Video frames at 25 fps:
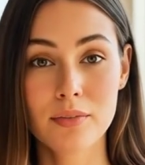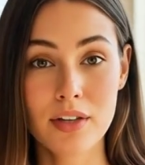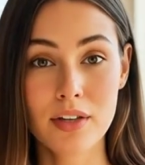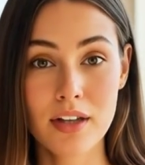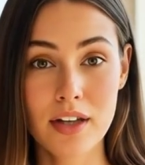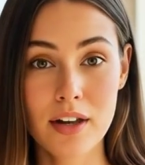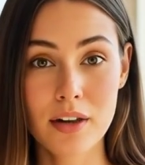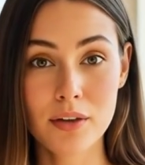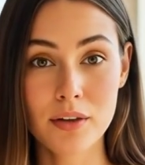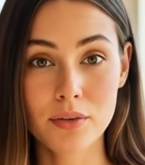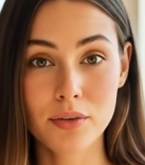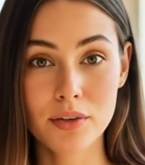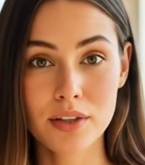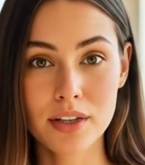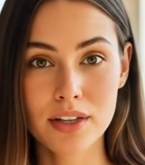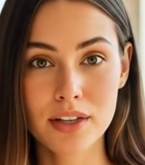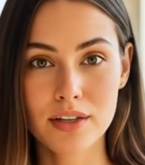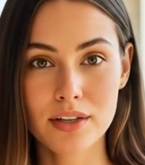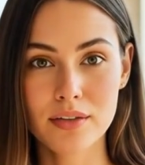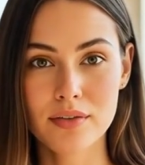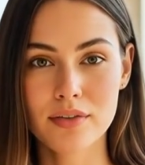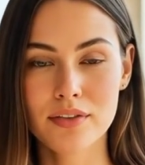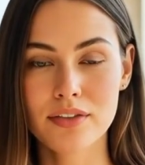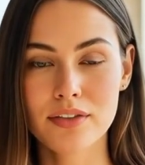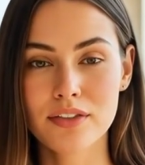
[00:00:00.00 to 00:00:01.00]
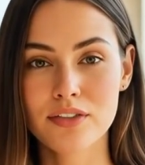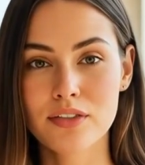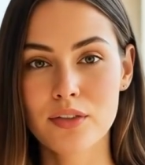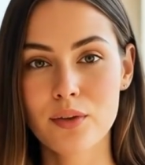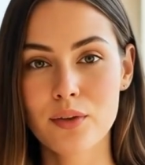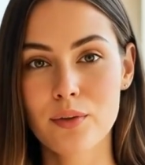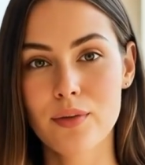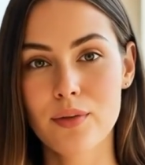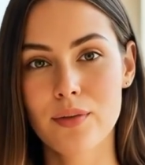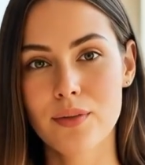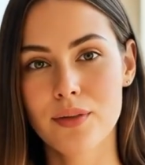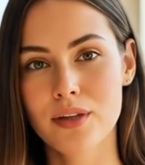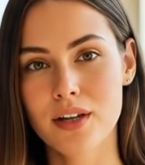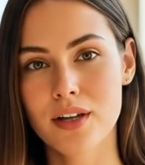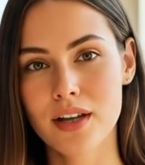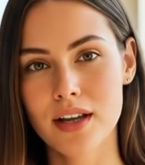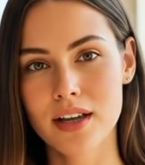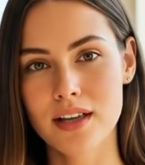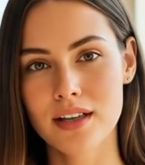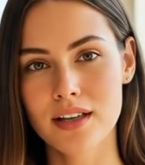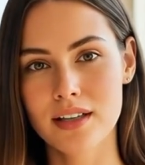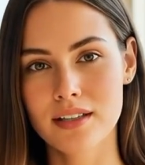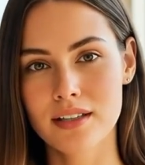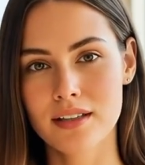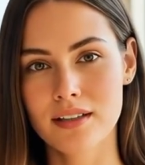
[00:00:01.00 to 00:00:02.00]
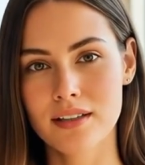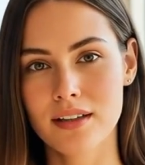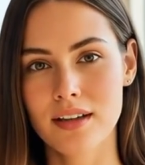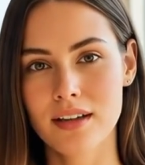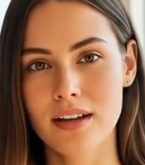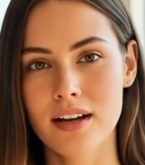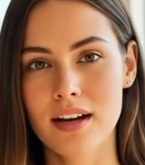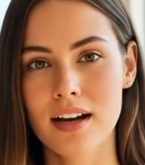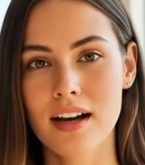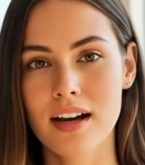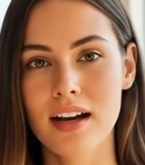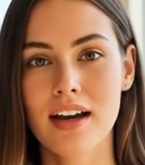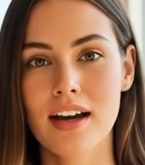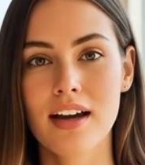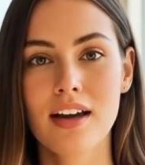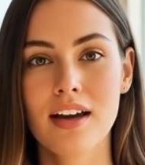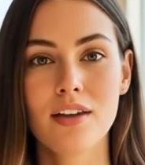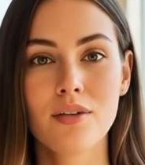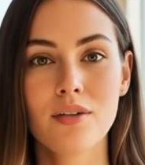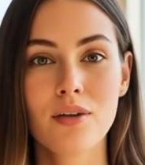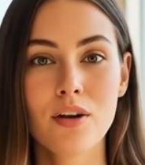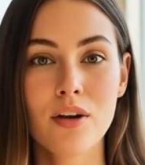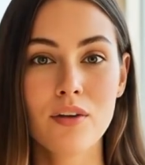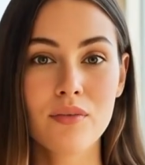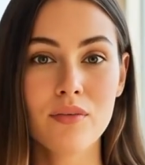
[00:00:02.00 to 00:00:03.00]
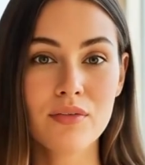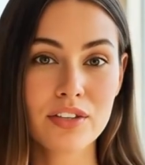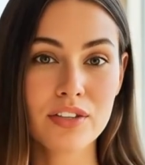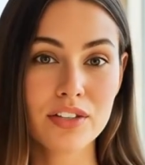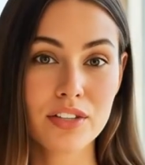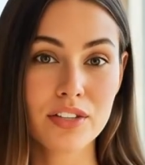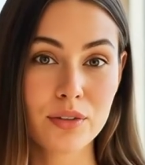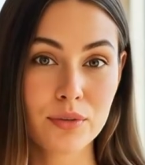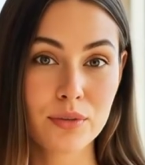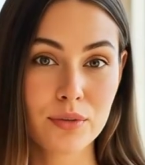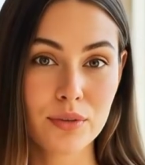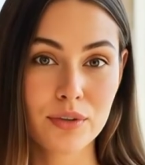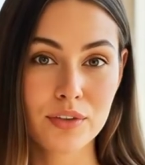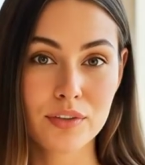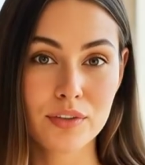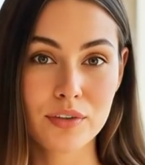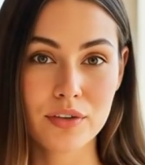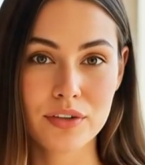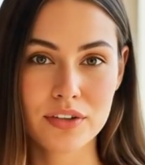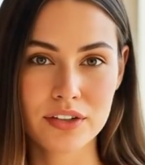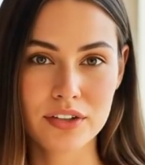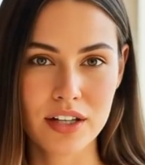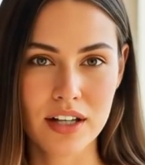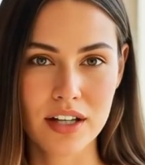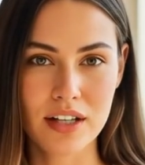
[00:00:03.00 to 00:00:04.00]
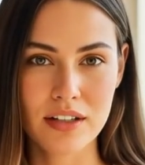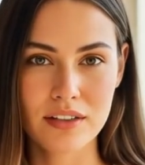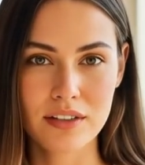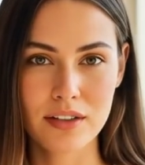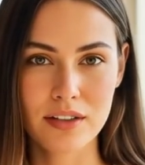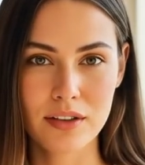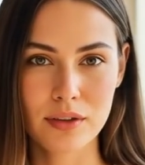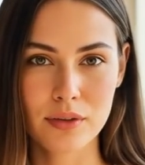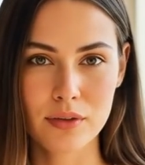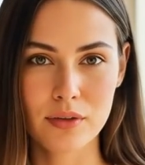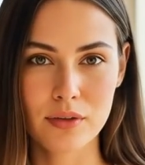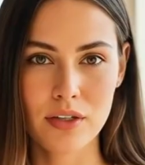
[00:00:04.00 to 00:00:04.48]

3 months later, our baby food line was in 12 stores across the city.